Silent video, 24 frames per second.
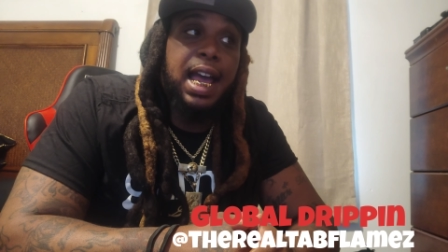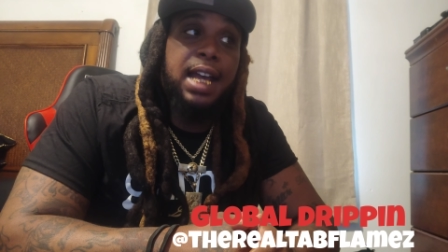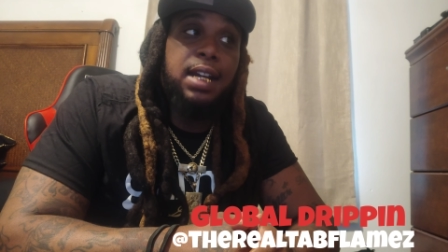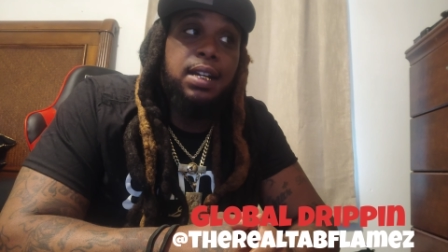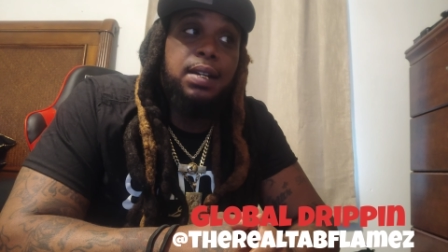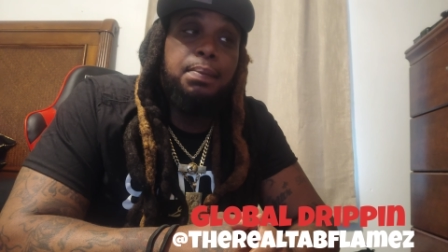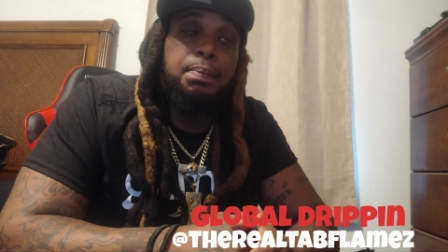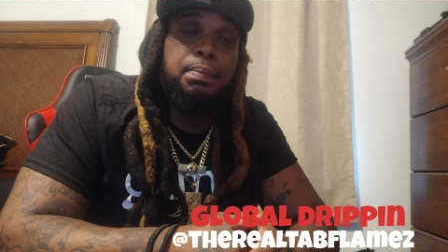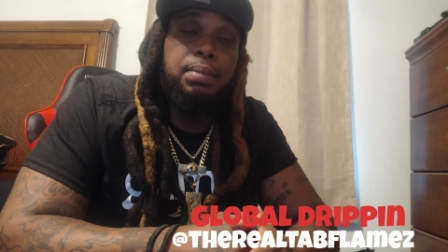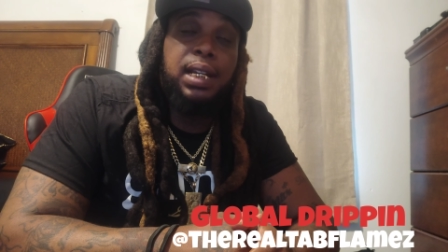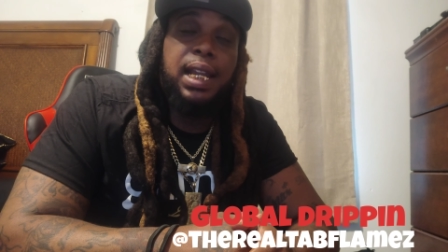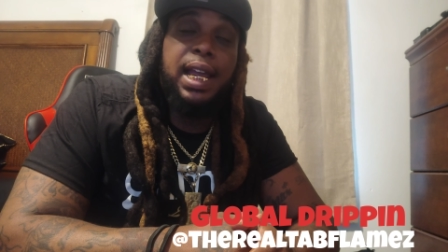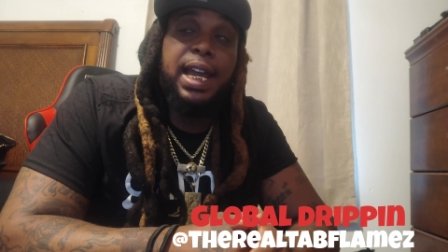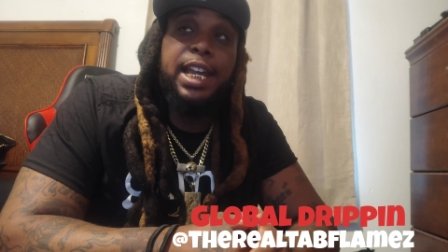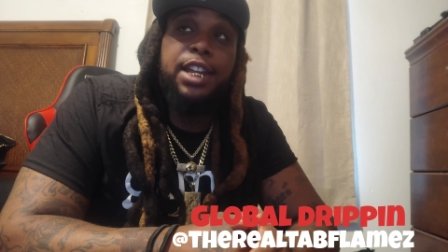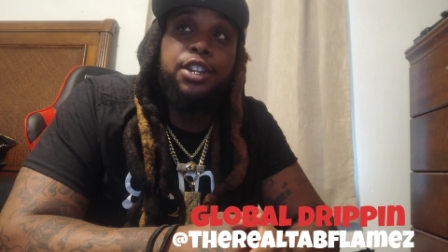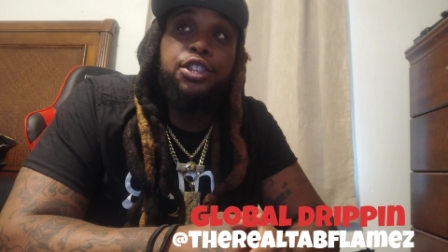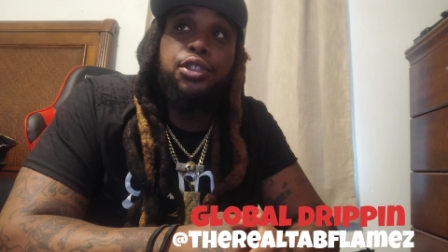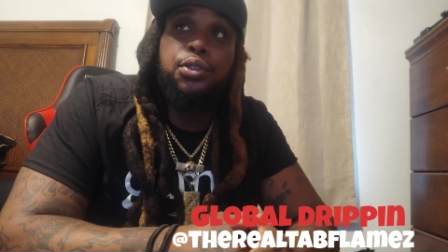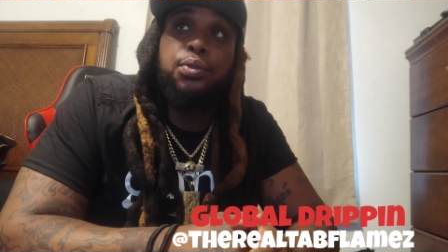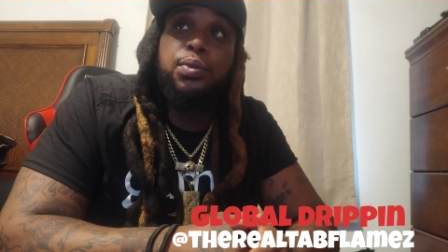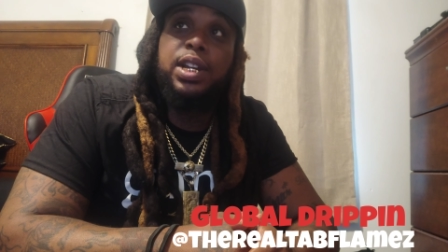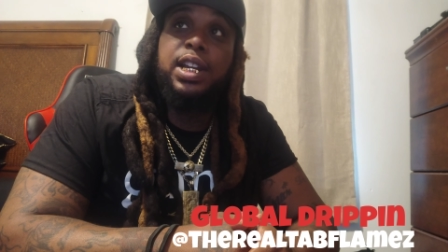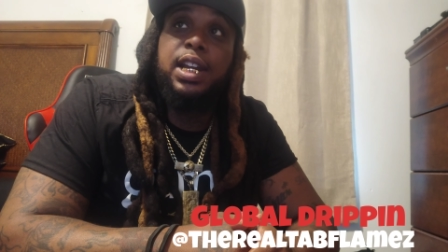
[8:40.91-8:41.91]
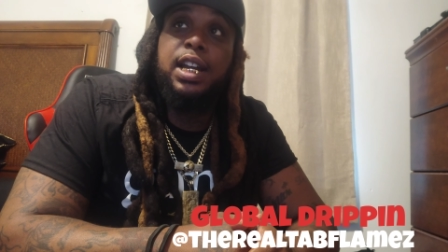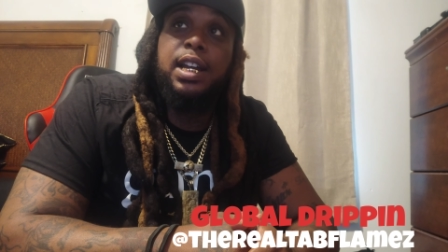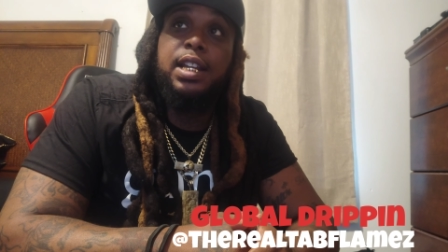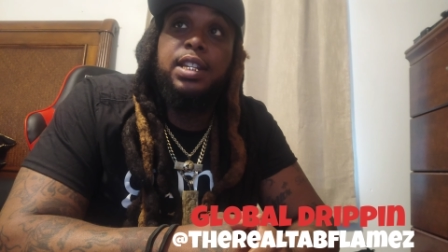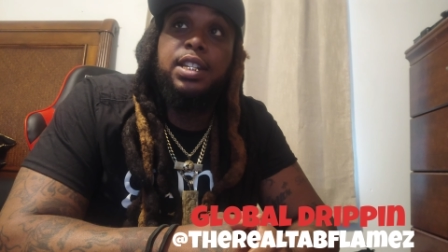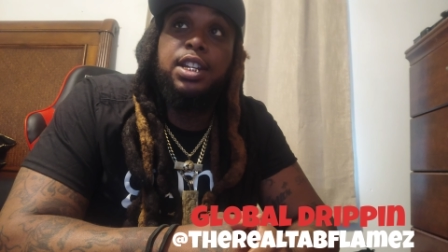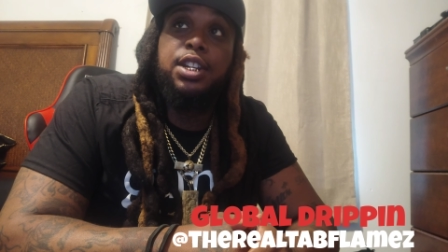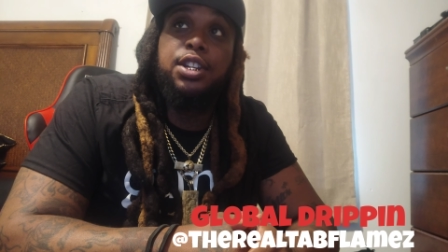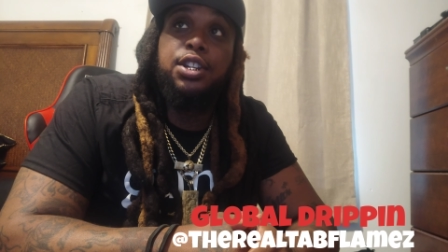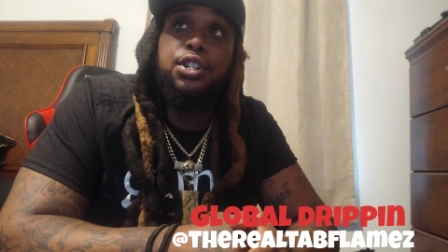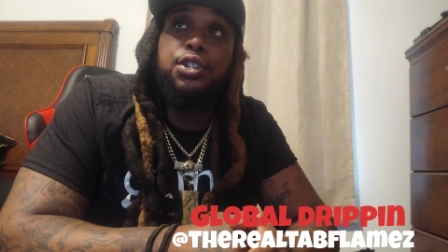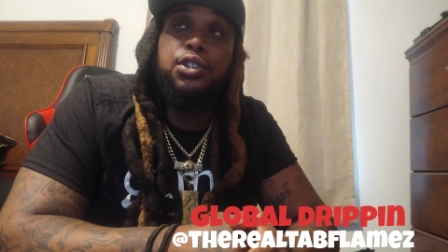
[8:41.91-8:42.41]
I done played
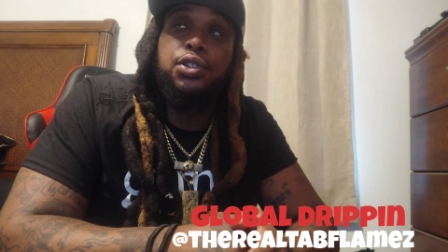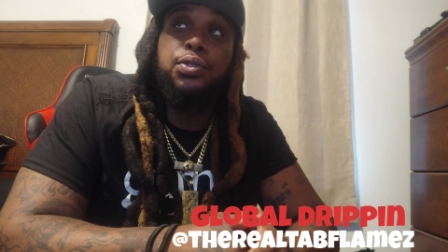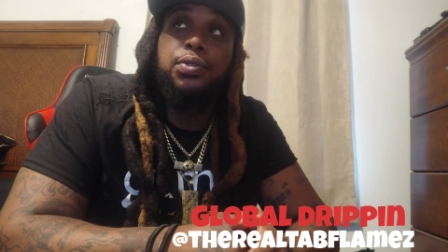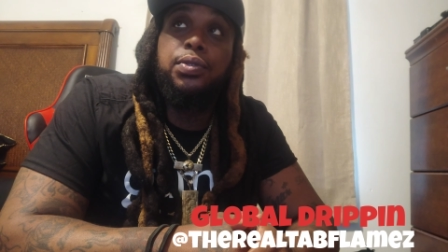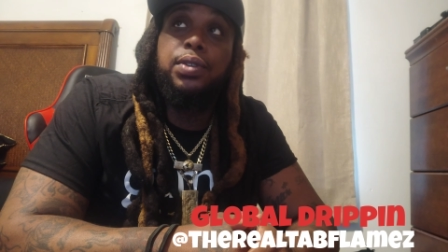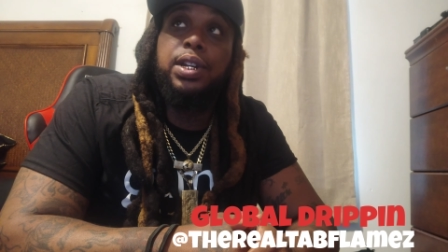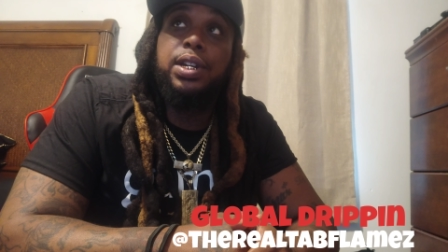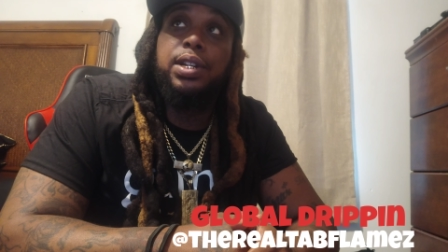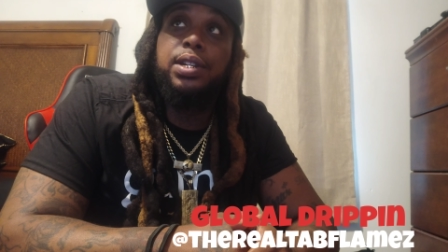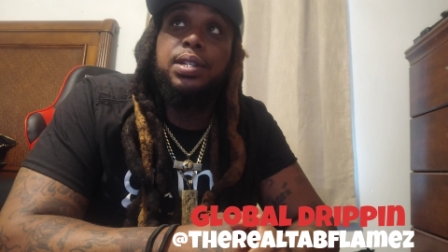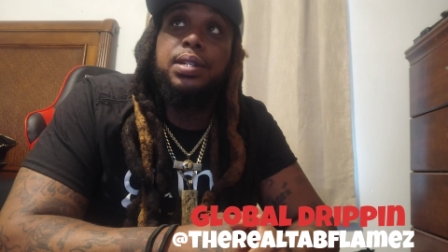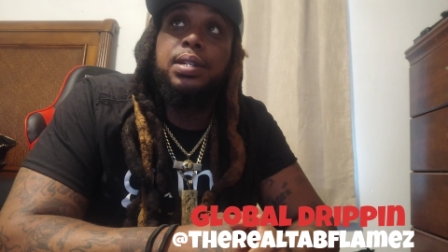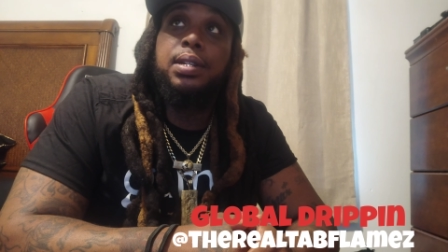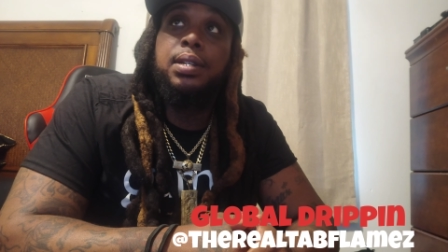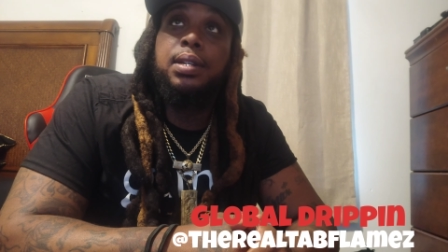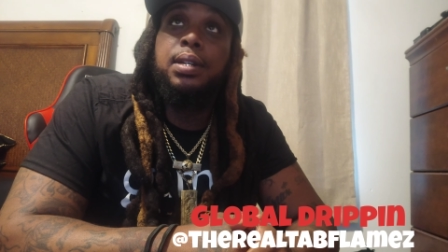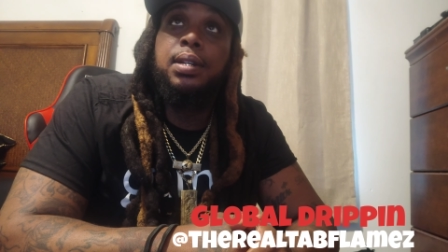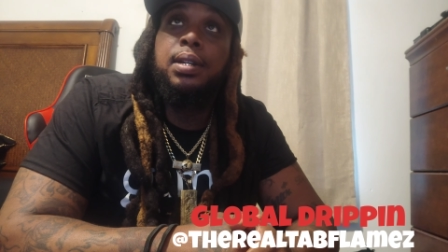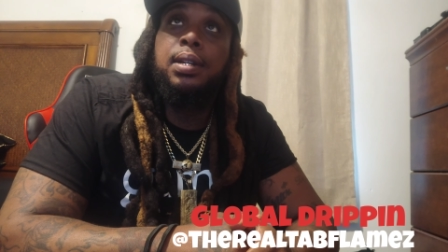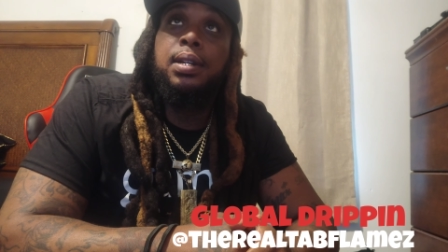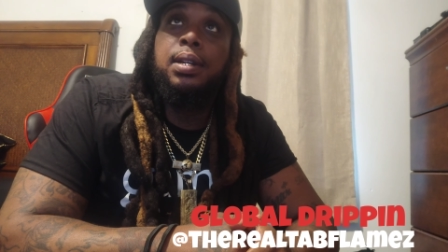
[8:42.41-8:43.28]
300 Urus